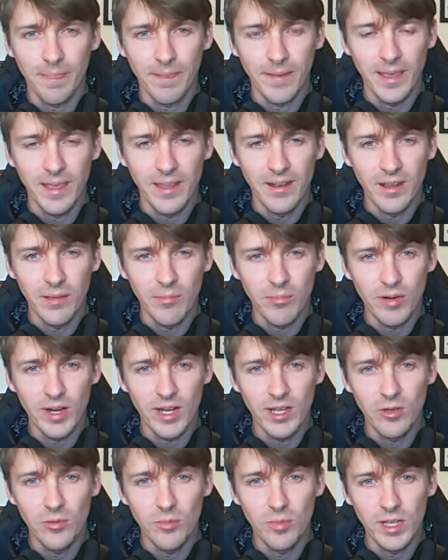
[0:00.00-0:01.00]
And I uh, pray
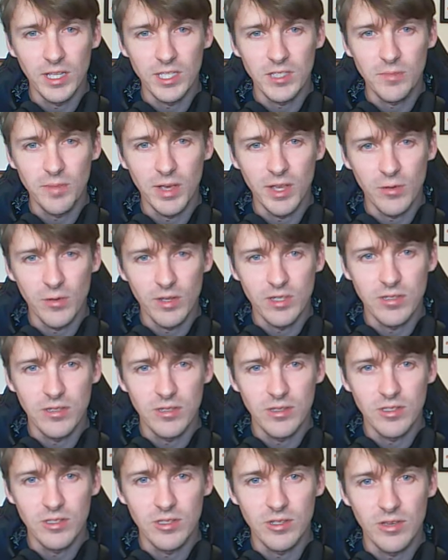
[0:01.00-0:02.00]
you're blessed by the rest of
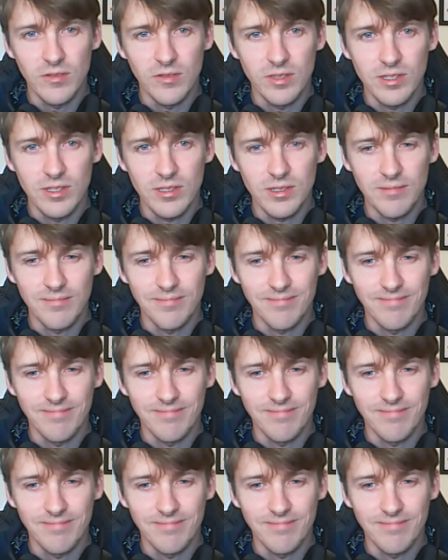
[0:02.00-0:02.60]
the service.